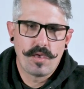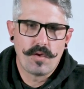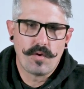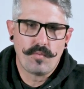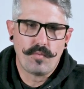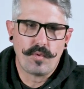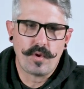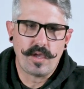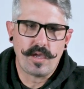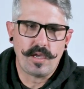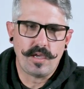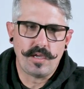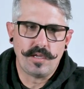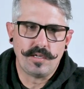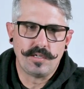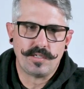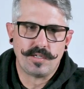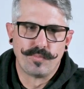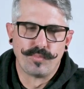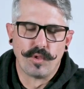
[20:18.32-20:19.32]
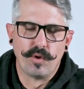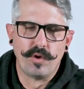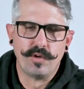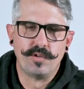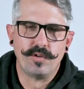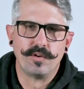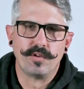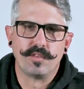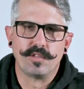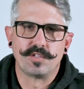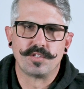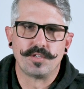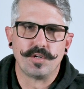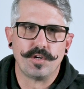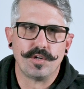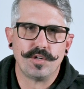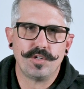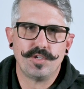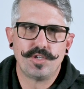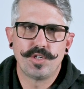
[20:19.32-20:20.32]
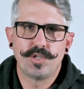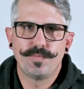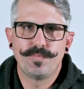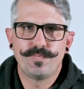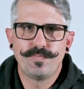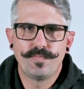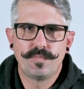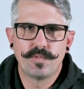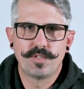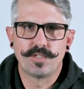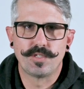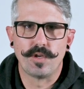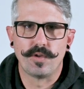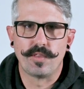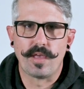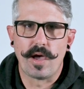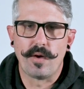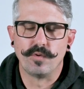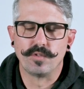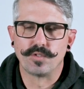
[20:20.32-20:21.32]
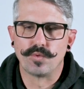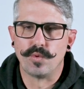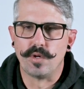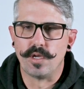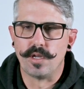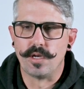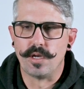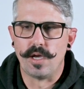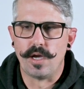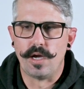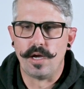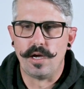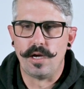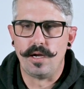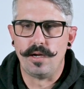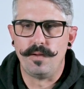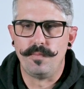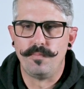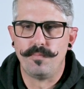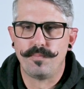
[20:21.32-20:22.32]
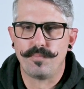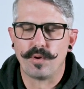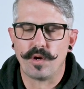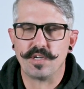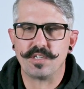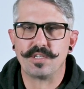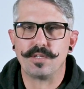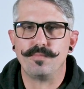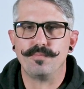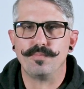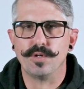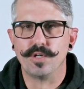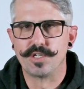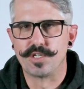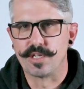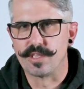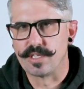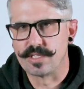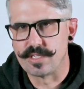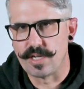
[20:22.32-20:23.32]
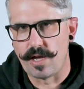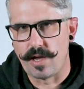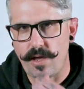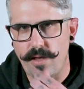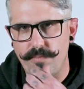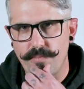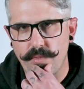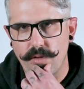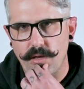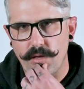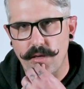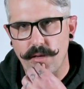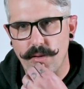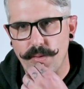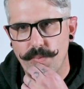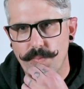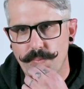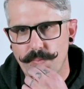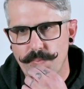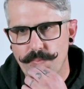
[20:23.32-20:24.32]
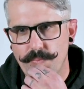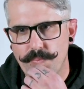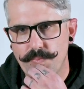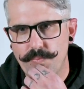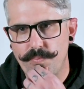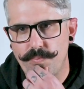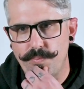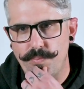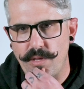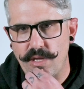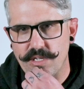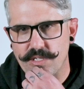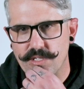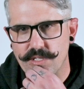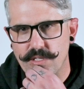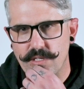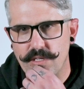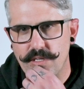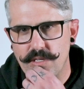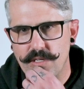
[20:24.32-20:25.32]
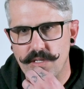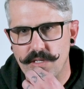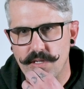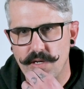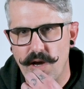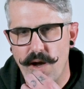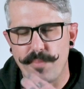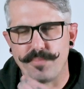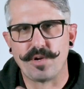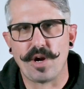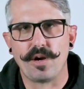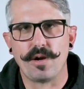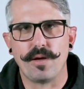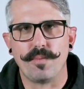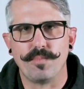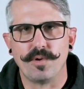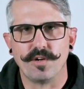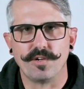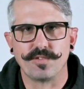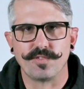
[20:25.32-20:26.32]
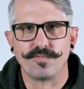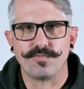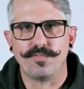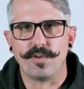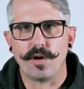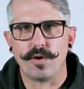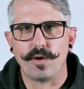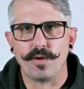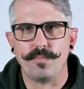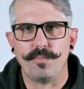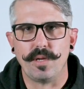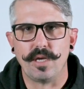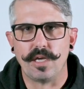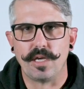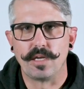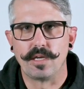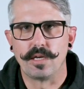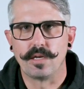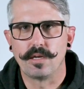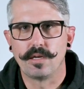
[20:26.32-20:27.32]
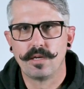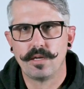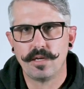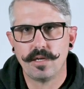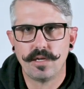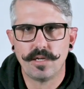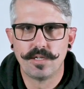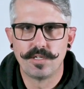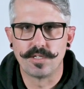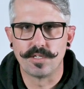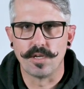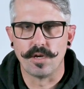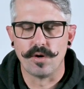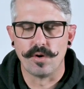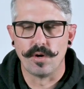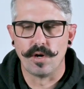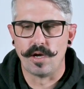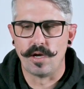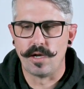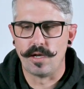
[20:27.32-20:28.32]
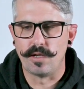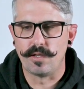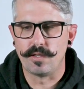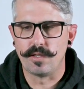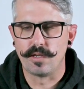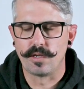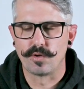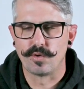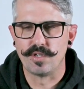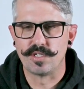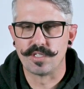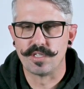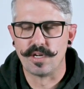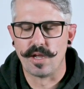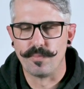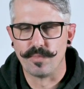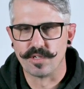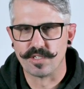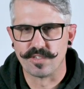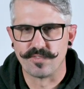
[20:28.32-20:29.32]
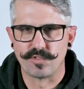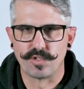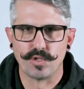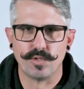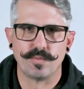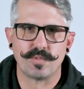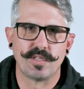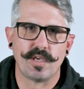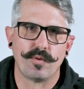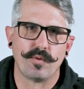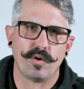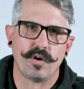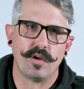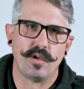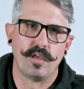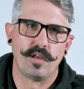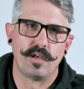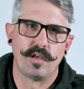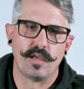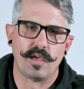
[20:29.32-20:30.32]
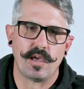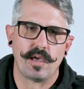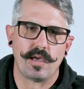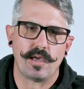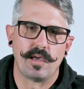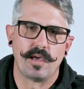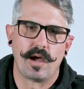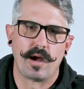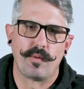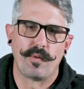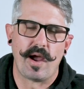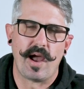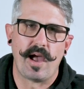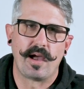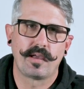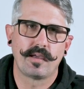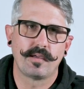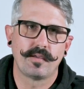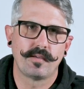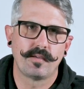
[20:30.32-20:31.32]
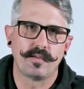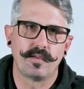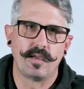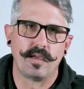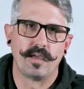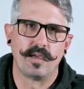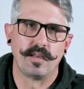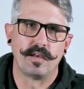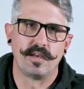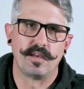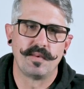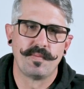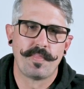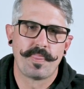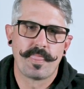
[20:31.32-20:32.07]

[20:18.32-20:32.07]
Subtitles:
we deployed during the surge. So that was when President Bush at the time basically upped our numbers very big. So increased the numbers of troops that were in Iraq. And